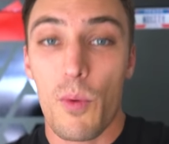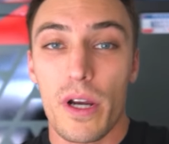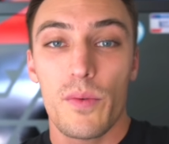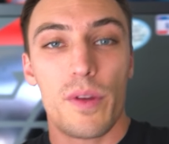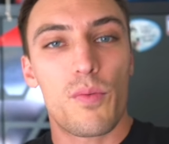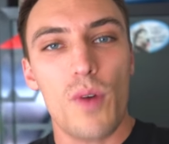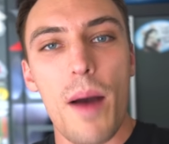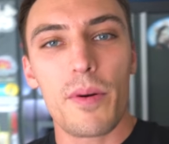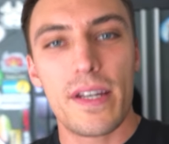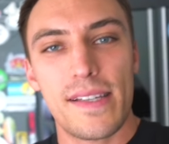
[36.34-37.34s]
I'm working with
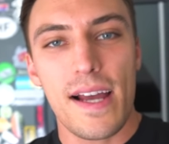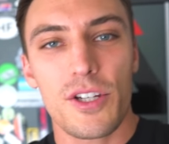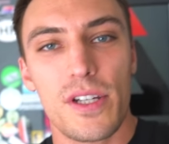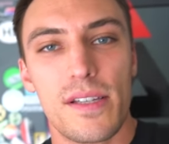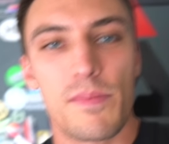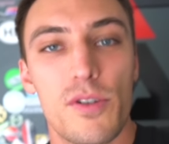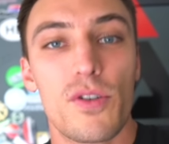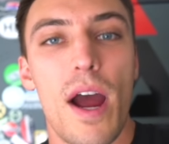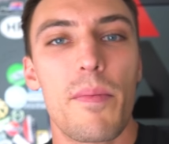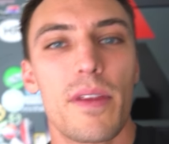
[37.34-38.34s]
Robert. He's actually a
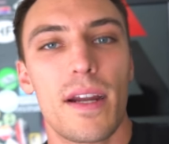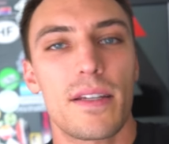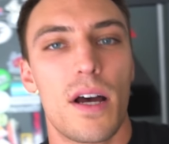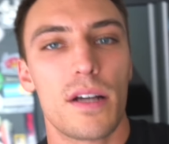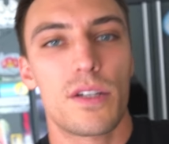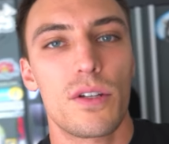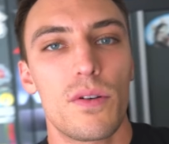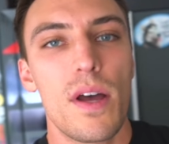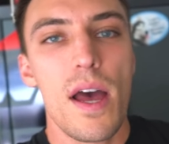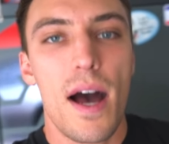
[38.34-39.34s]
subscriber that I talked
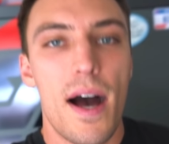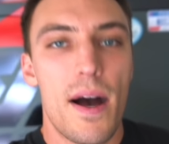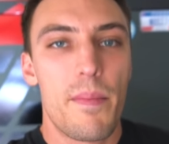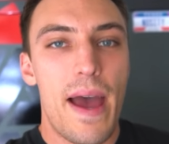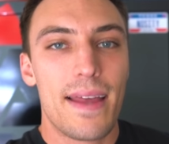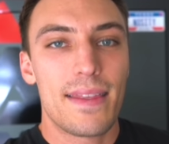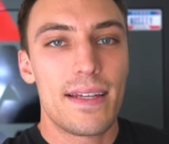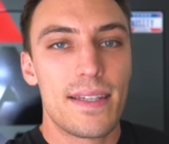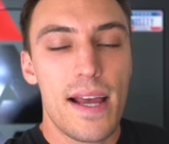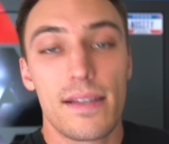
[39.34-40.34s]
to at
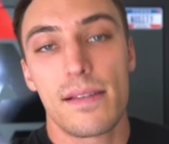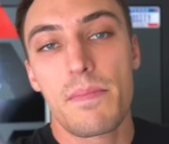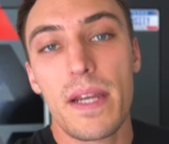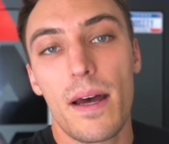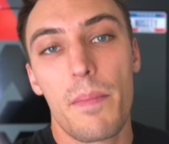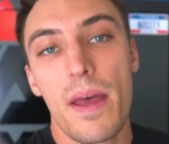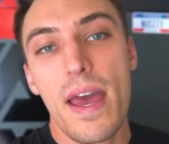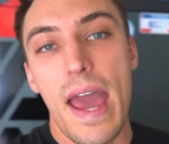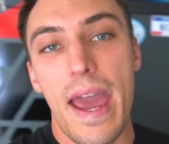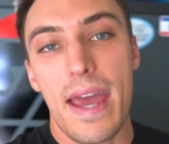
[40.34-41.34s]
the Texas Meetup,
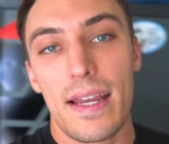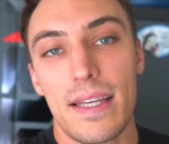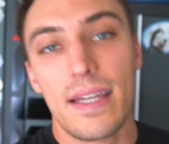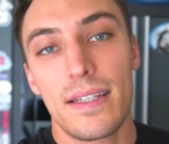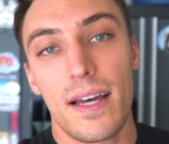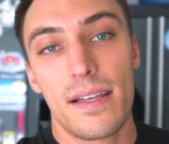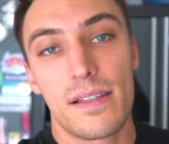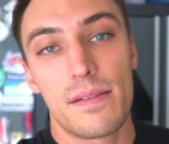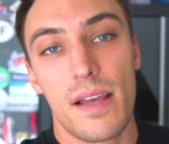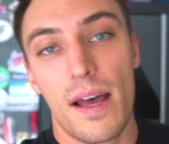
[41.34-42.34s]
and he
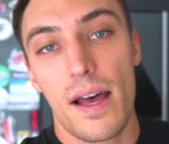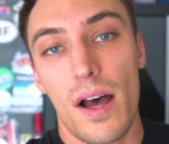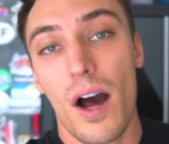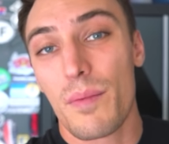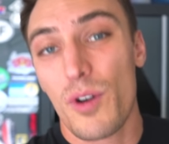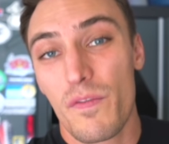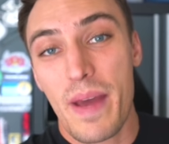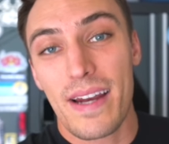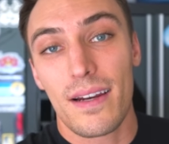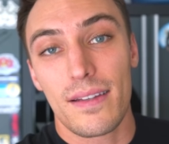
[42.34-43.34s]
does automotive
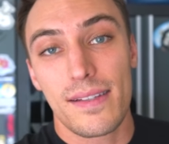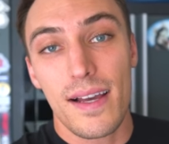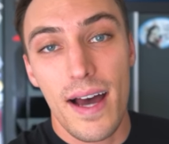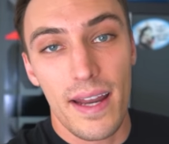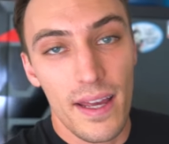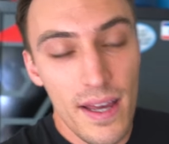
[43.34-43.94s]
painting on the side.